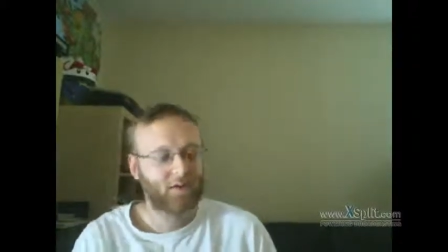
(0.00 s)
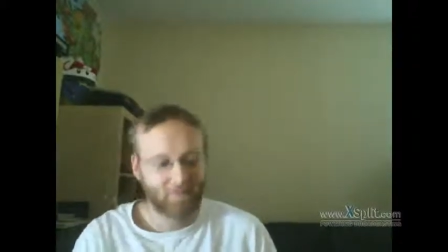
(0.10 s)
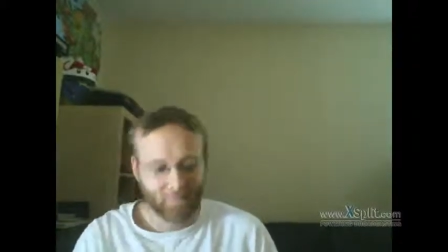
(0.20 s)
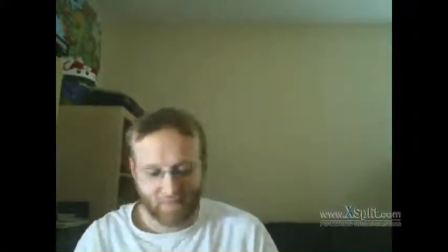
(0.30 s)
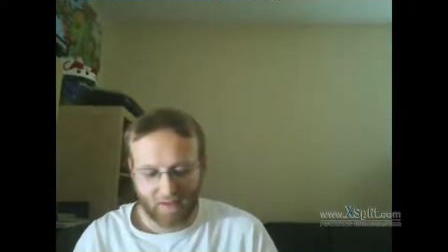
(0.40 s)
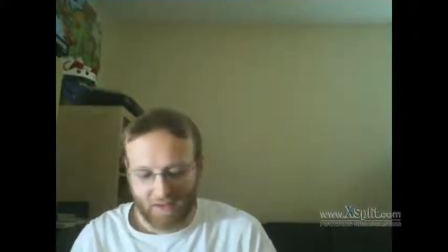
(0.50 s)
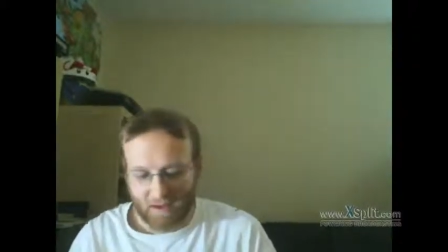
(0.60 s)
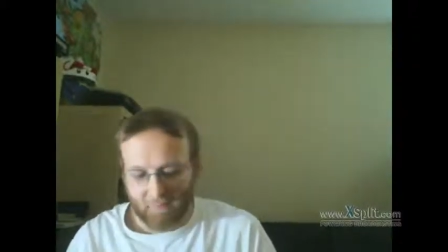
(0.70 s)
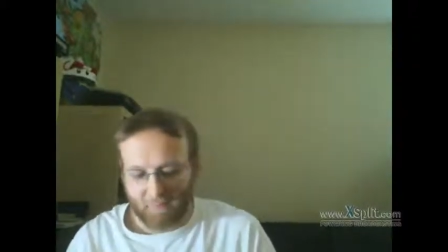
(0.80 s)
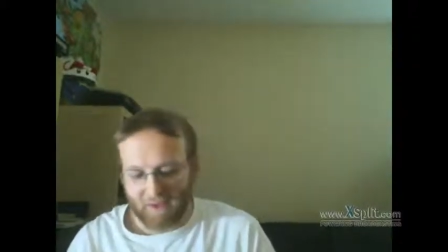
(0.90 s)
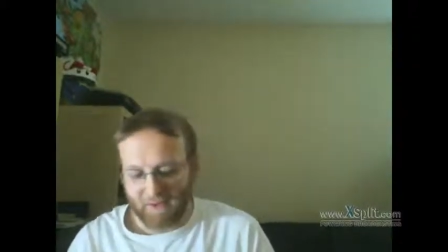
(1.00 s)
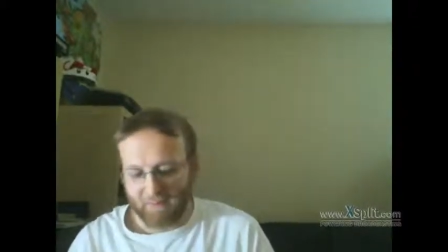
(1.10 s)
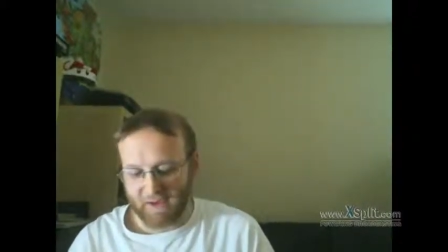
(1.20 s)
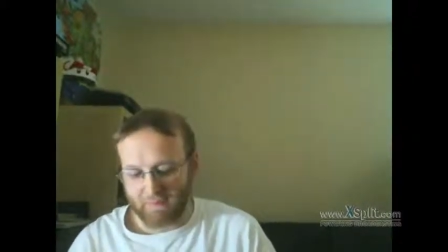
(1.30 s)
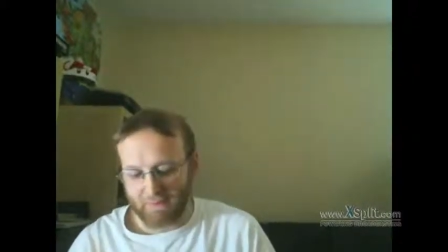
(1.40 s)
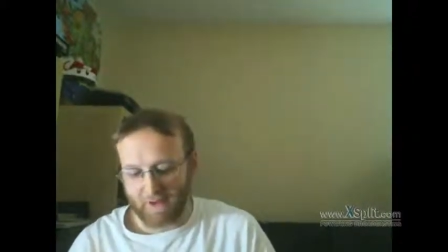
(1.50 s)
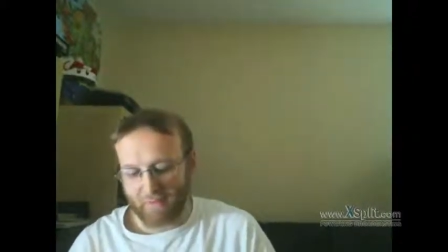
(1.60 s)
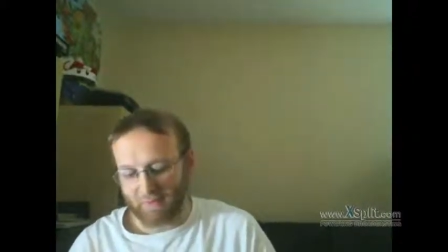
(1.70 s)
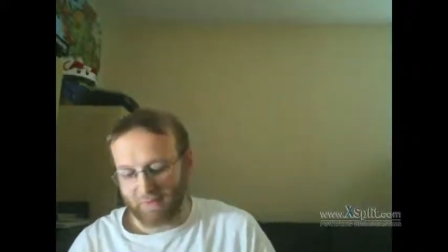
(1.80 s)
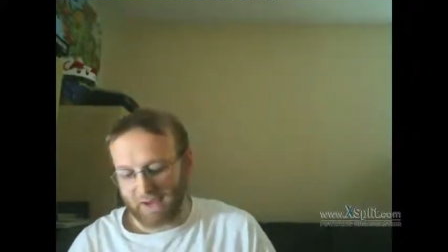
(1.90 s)
But I did pick up a
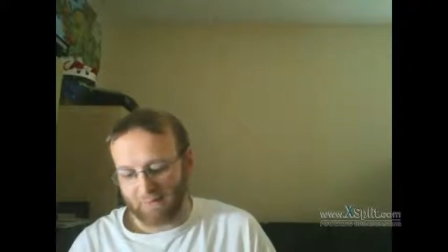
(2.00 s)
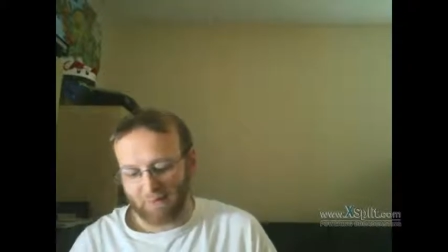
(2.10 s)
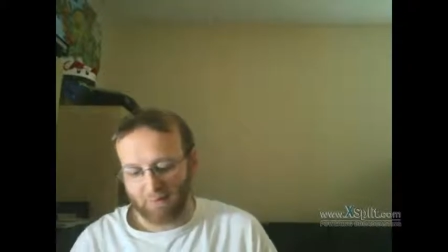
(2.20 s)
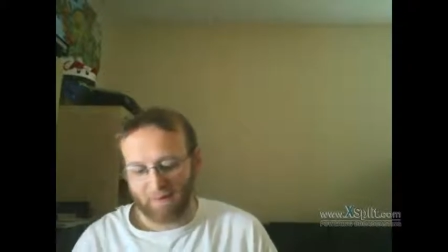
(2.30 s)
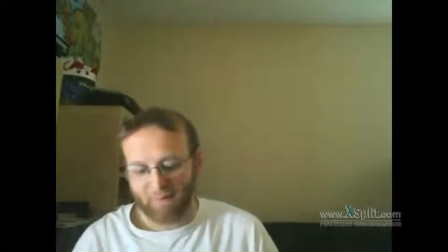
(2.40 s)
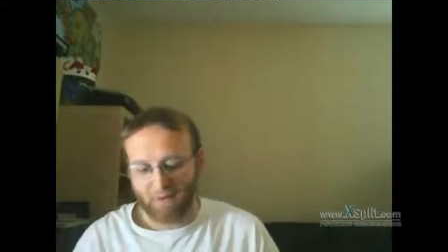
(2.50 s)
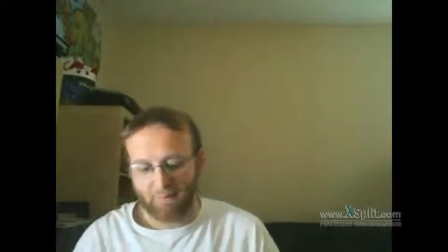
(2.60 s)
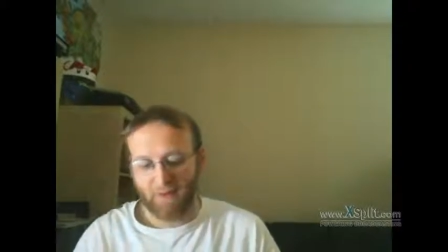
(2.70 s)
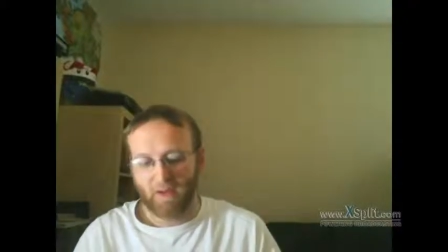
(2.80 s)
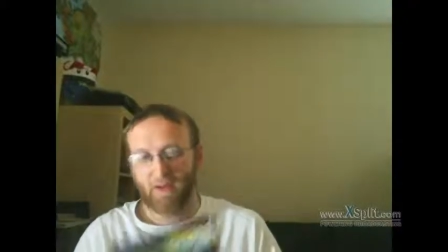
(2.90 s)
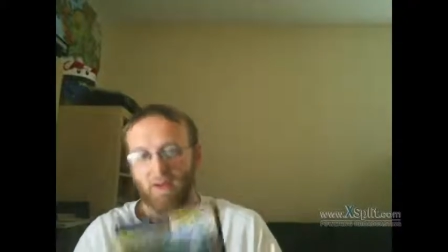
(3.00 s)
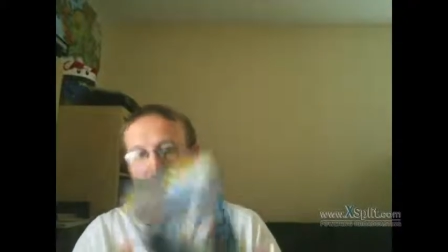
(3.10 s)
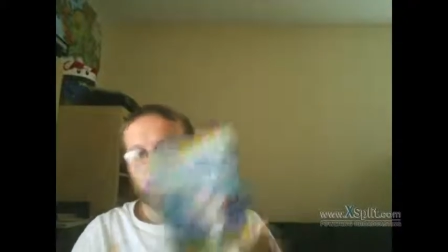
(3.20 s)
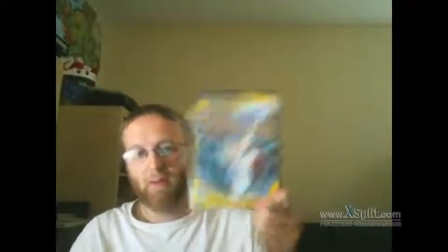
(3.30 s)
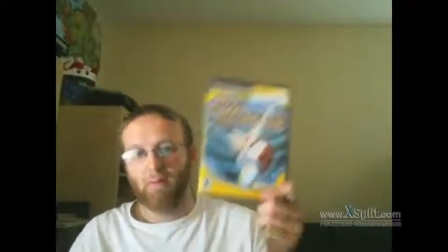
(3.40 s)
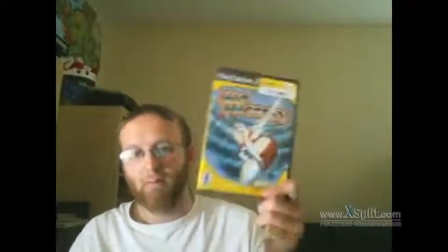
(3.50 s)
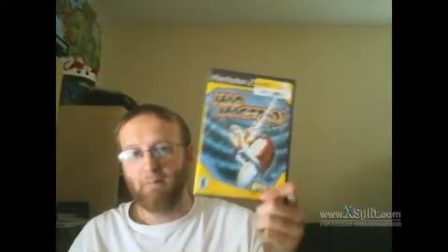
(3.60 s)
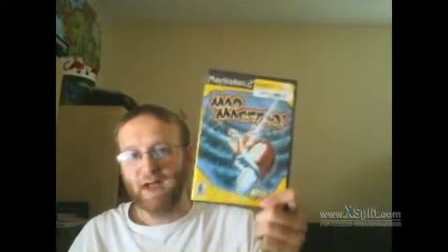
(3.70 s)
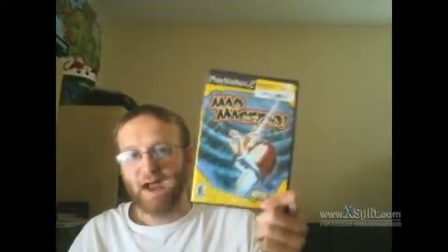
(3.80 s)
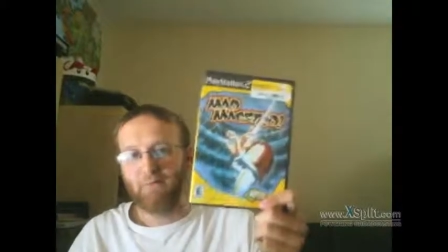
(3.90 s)
couple of games. I picked up
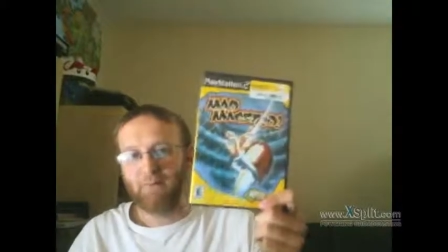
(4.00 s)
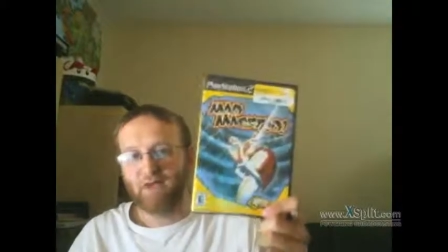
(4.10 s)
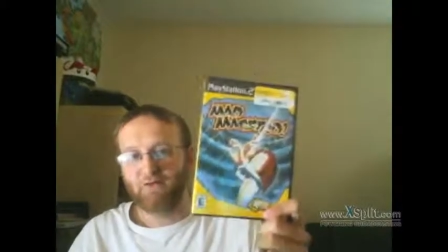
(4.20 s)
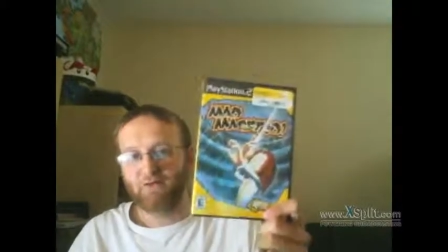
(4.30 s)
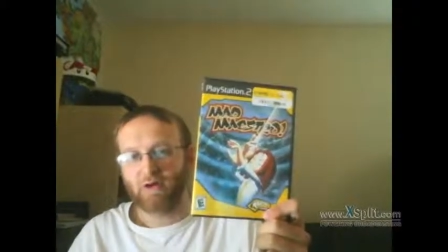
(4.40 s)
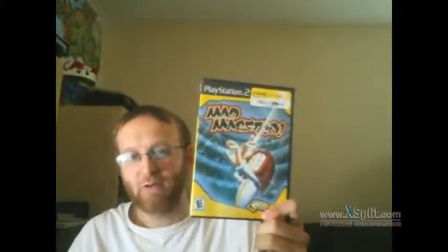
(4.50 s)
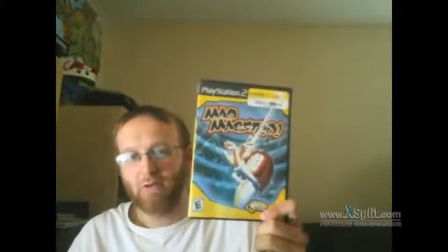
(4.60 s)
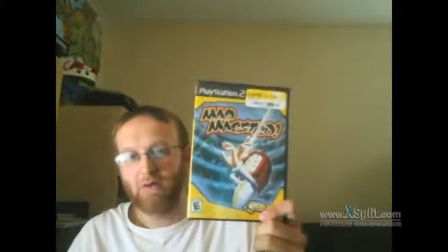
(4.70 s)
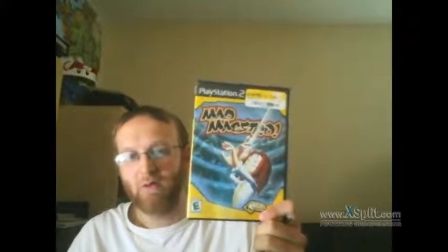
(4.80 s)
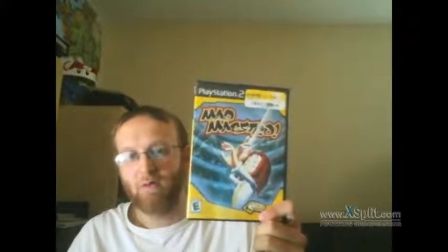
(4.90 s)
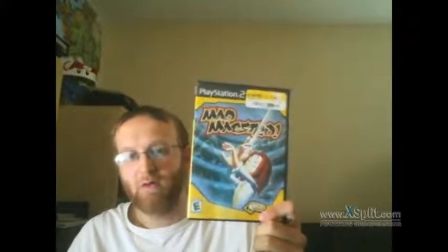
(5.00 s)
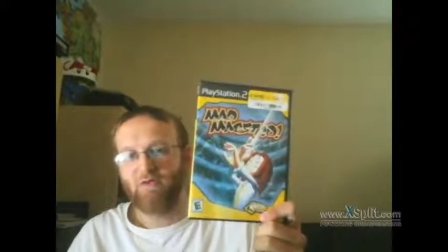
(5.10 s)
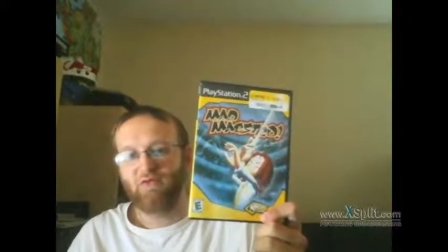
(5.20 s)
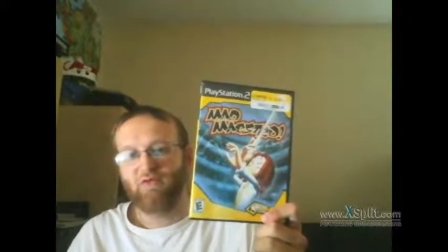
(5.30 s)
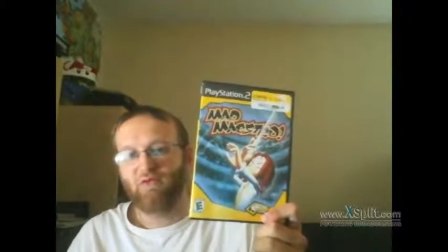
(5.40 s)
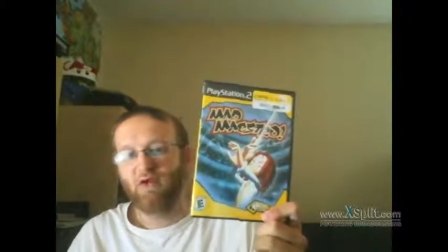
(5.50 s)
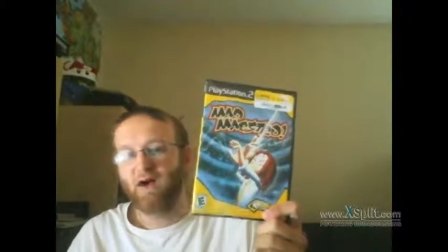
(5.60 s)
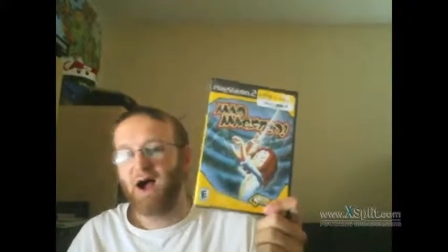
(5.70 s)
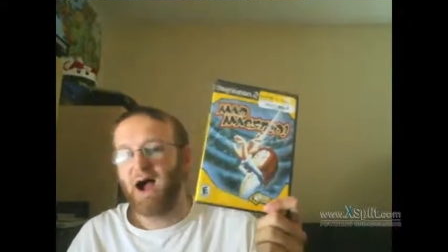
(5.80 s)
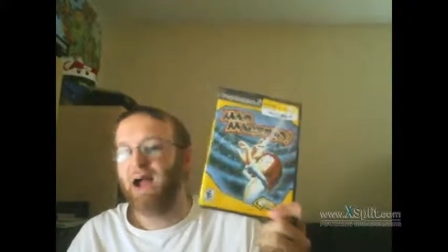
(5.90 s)
Mad Maestro, which
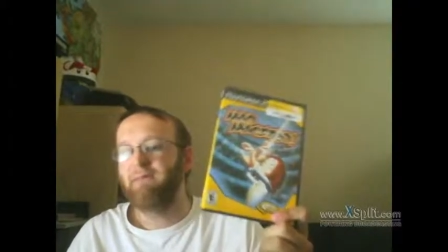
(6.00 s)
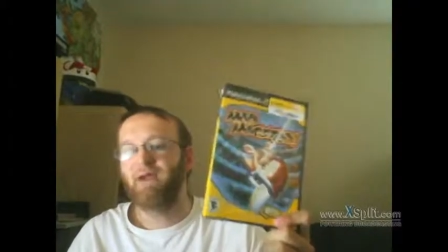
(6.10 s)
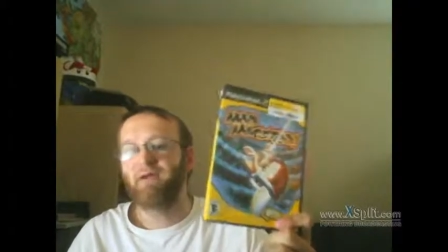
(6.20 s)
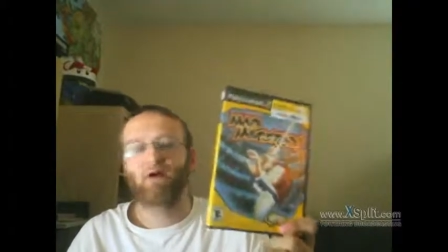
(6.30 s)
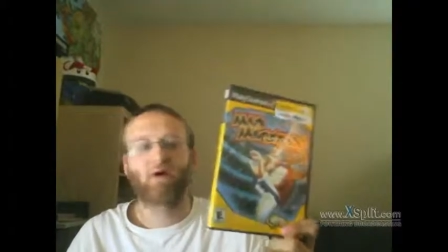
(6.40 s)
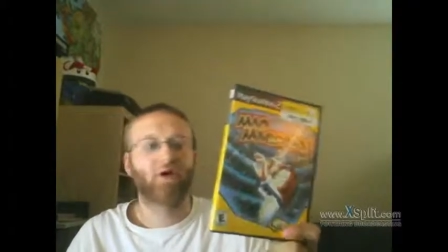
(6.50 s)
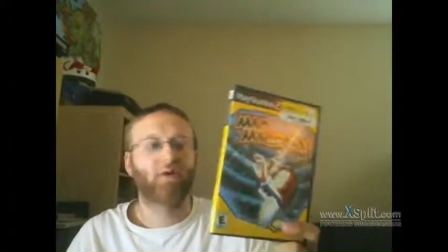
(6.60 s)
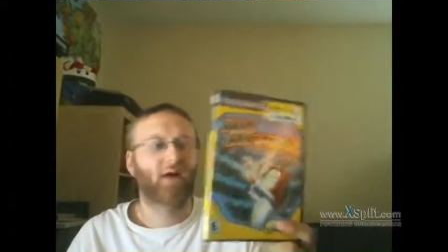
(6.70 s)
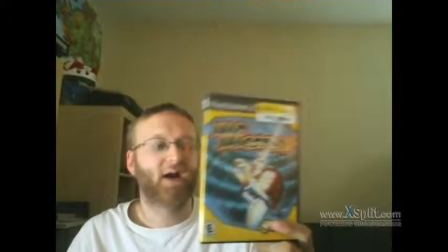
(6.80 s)
I've never heard of.